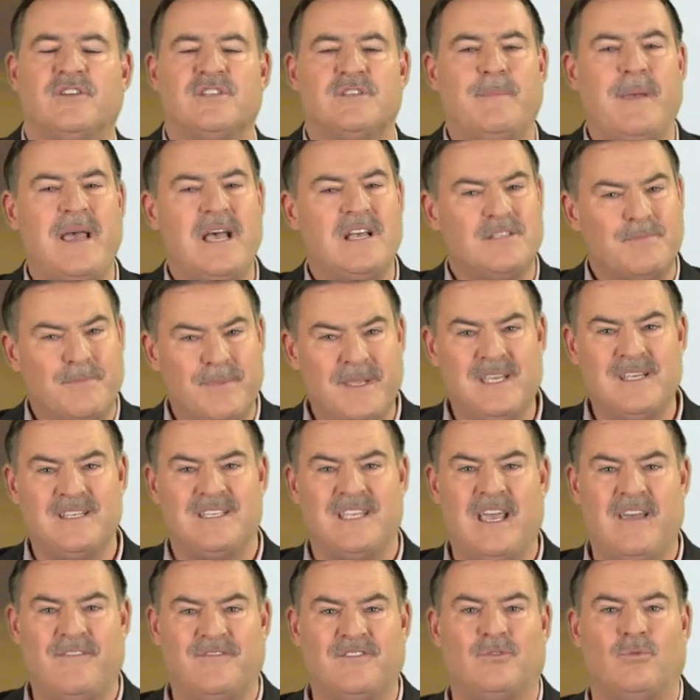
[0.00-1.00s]
your spouse.
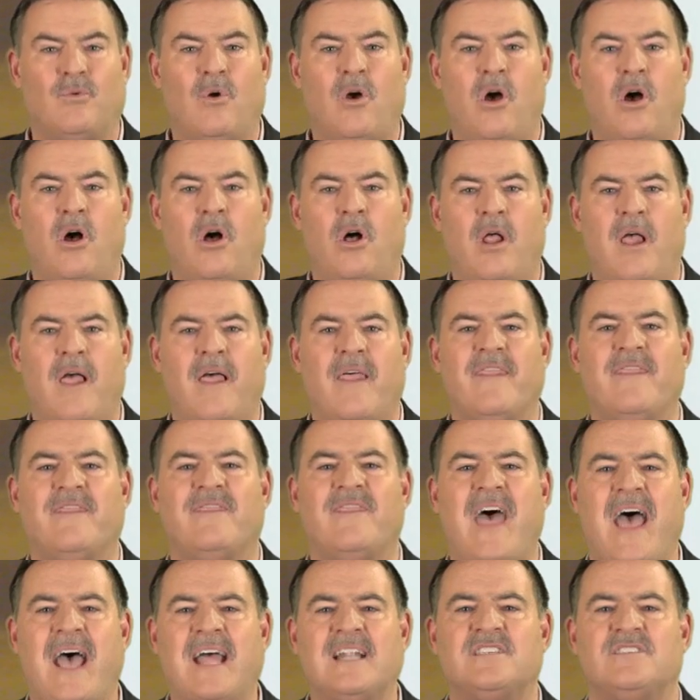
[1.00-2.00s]
Because after all,
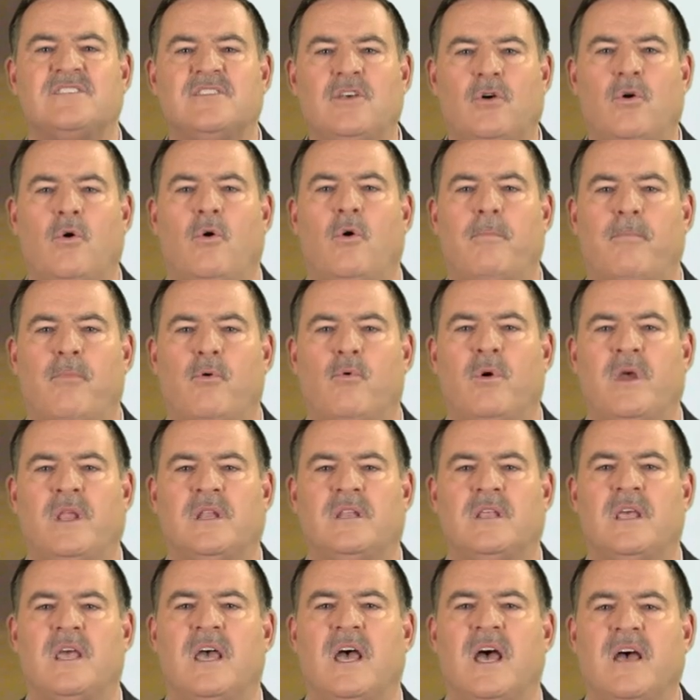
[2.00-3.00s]
that's the whole
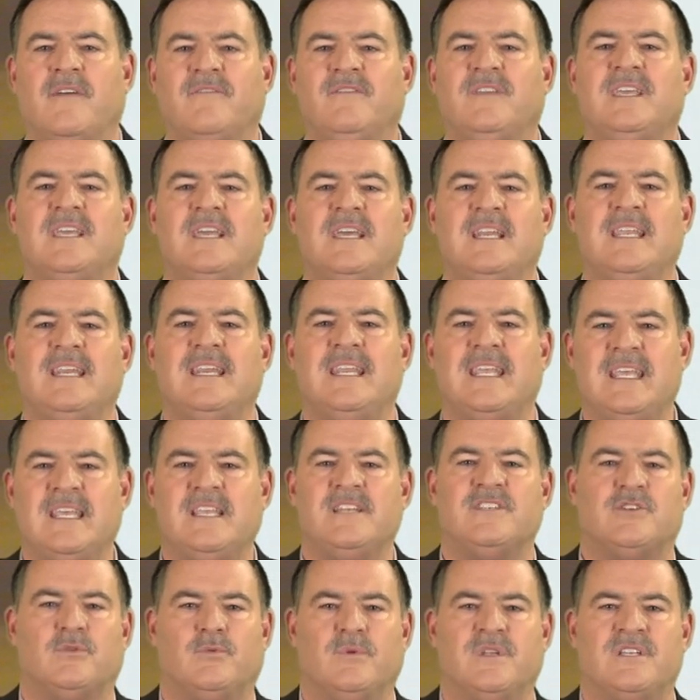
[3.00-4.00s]
point of getting
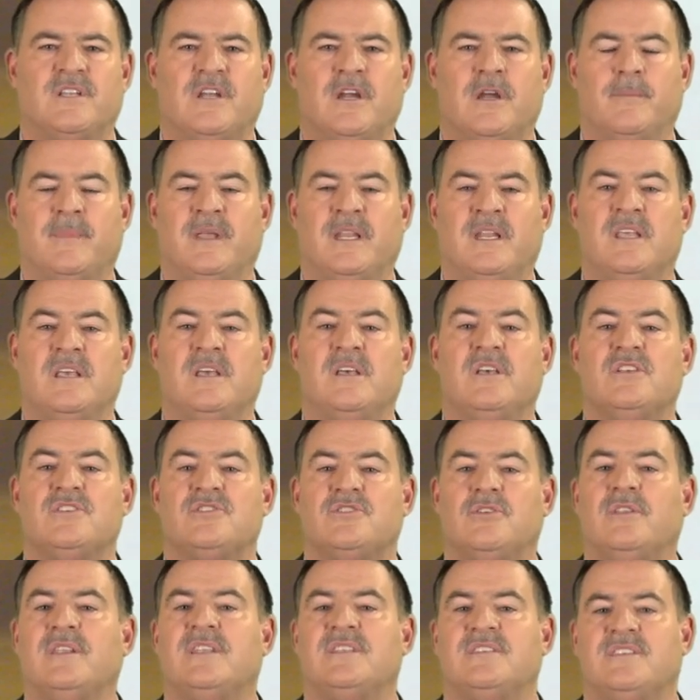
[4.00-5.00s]
into retirement
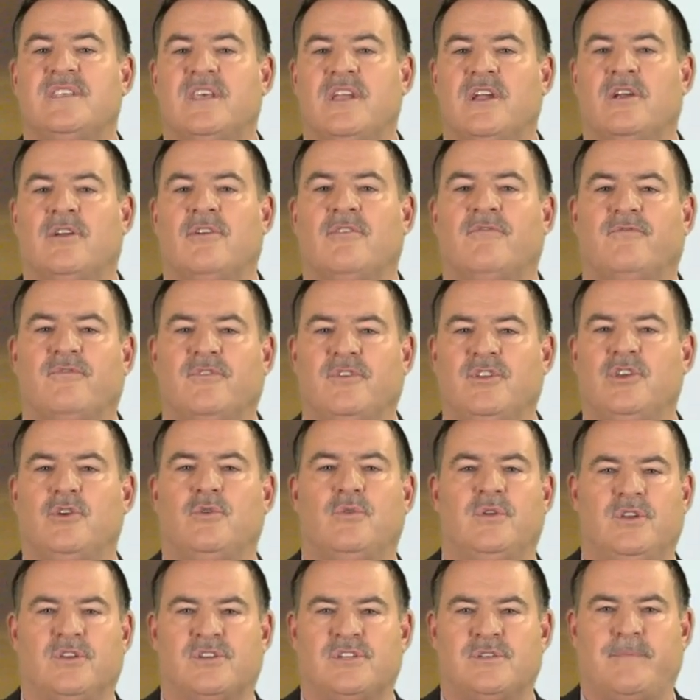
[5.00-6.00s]
so that it's there for you
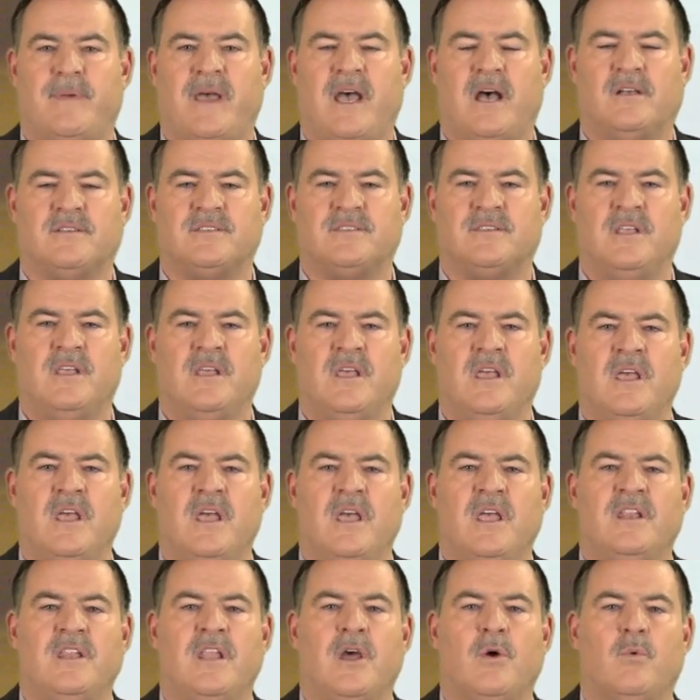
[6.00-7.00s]
and your spouse.
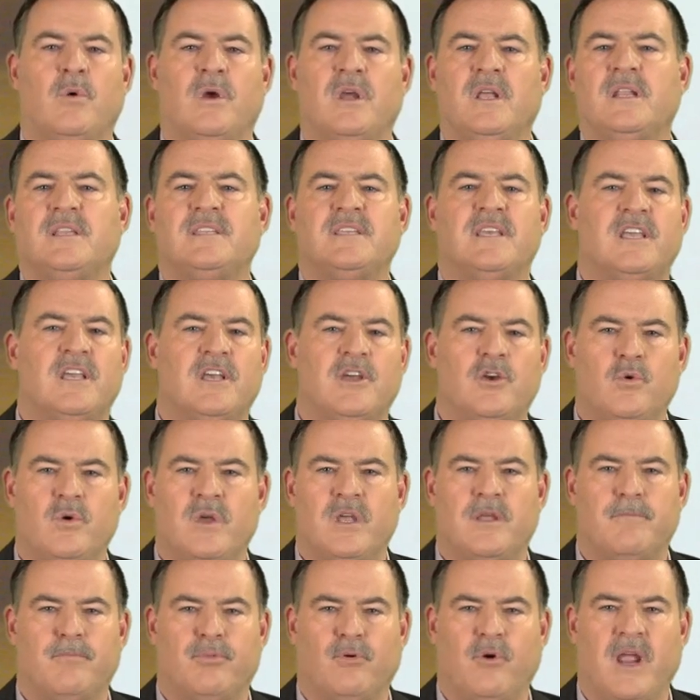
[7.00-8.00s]
Now we're going to take a
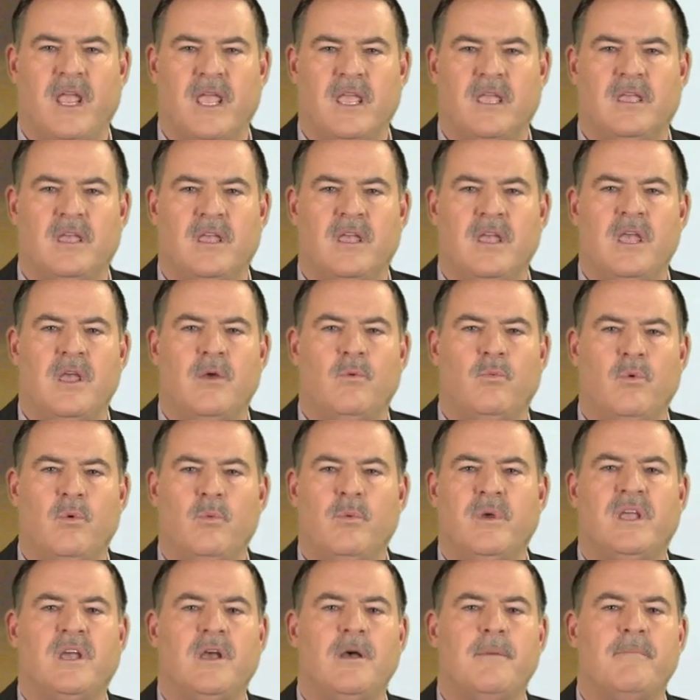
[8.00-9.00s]
quick break. When
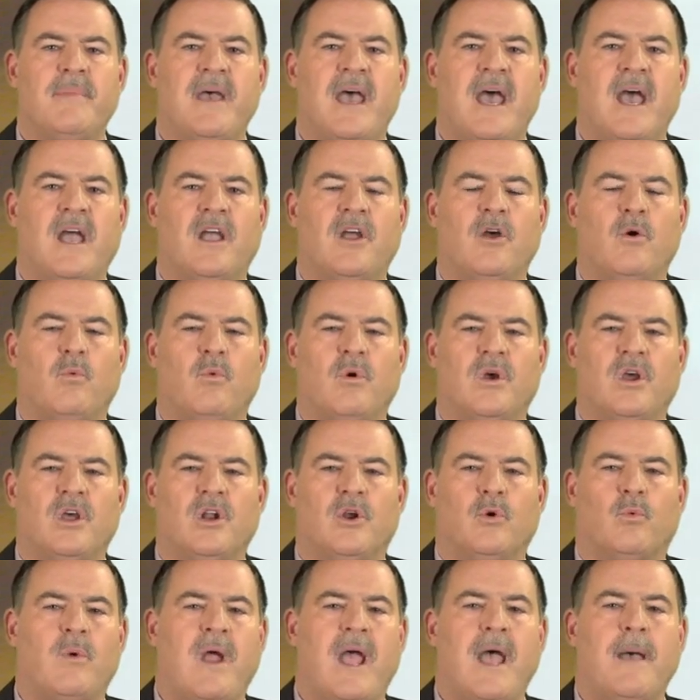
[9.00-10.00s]
we come back, we're going
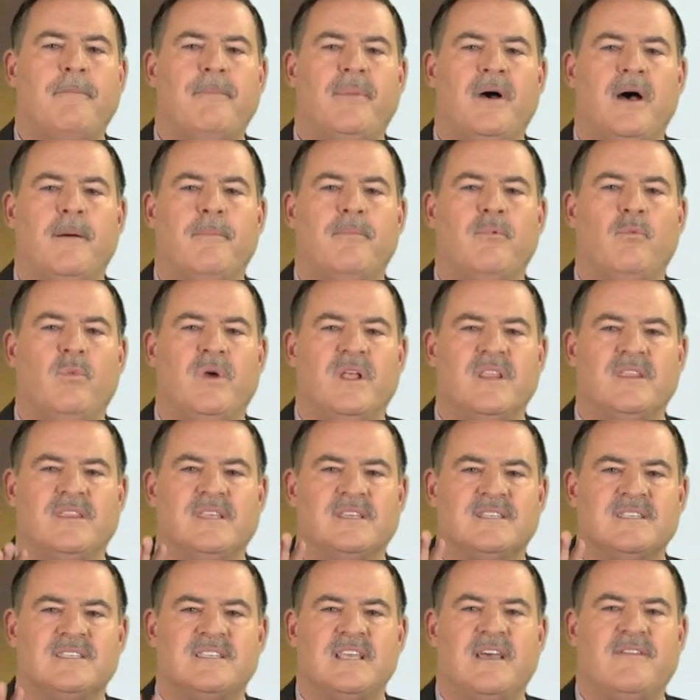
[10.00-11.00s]
to wrap up with
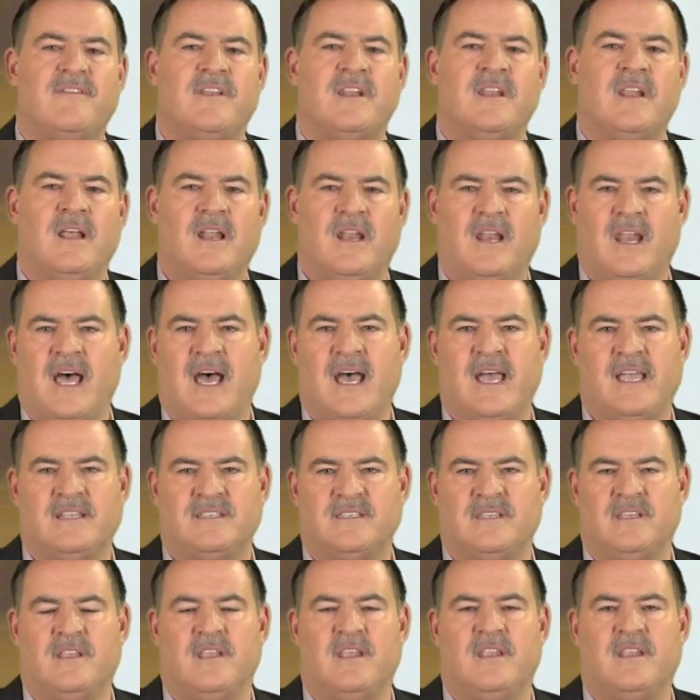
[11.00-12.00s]
the seven
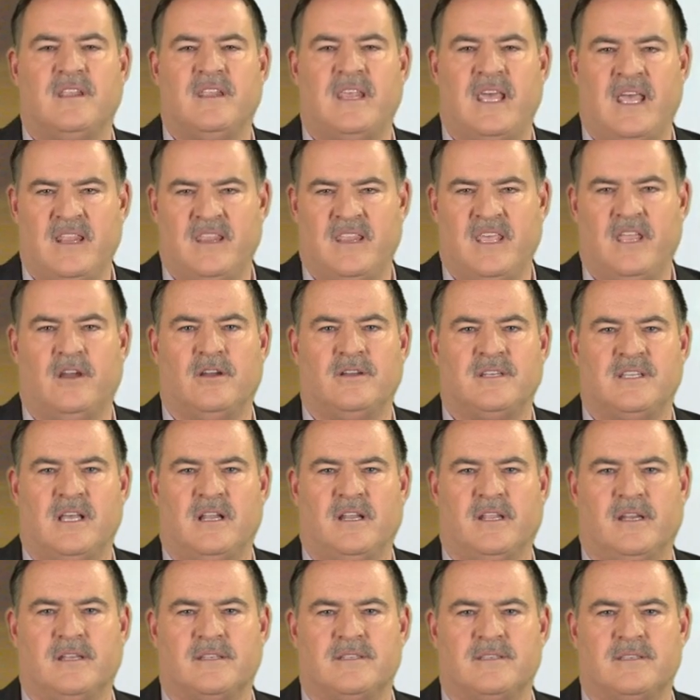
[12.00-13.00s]
lies that they are
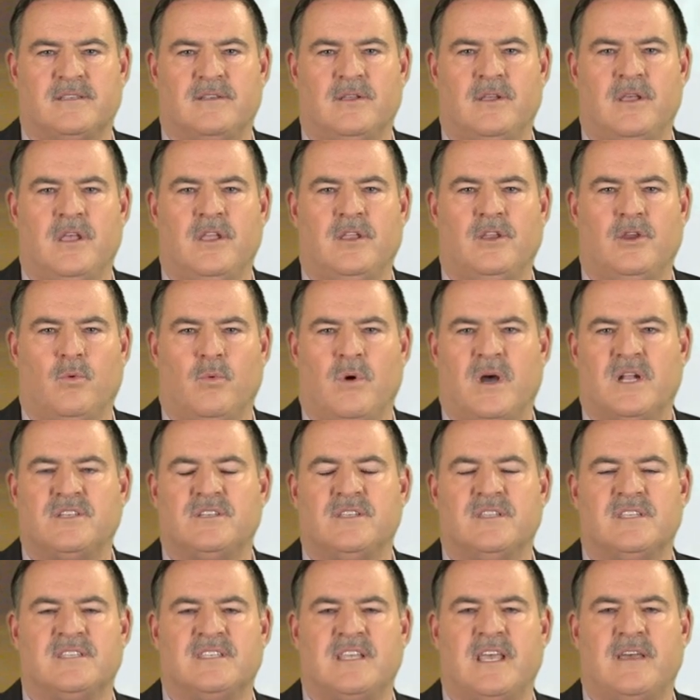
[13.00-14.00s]
telling us. You're
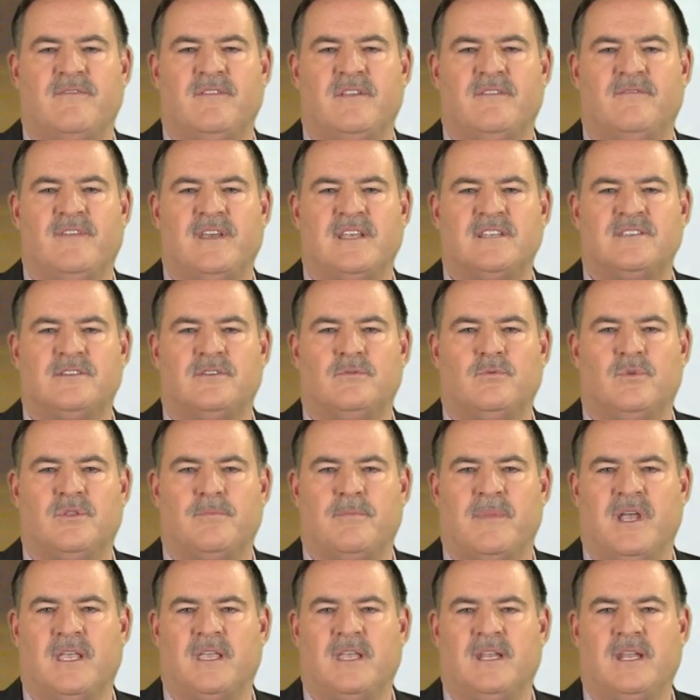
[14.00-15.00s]
watching The Savvy Investor with
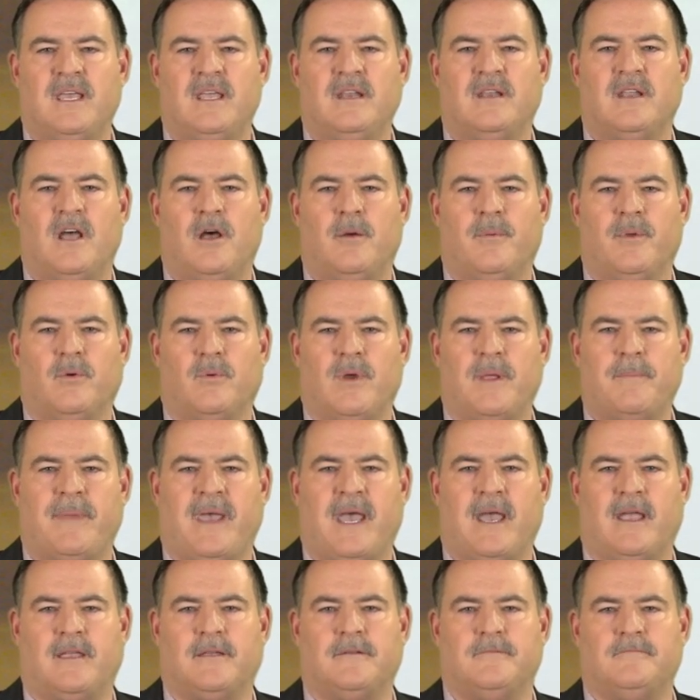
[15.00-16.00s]
Mike Canet. I'll be right
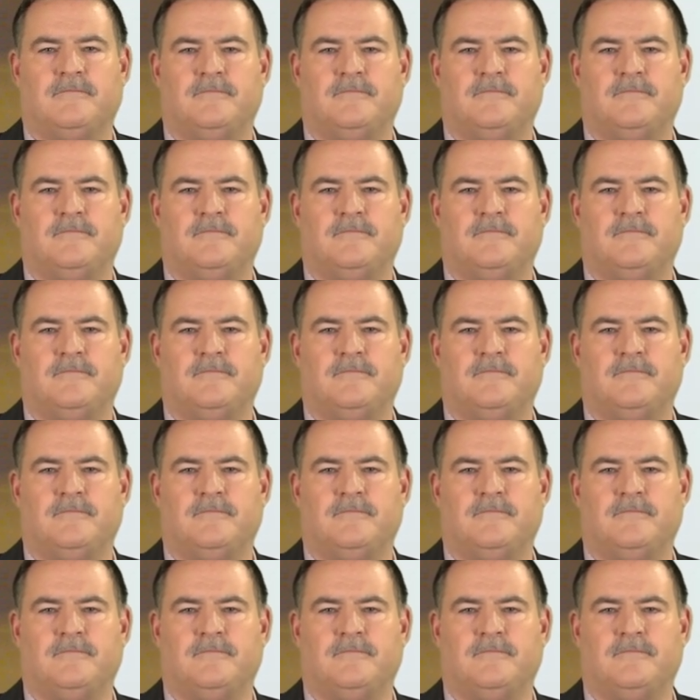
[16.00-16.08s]
back.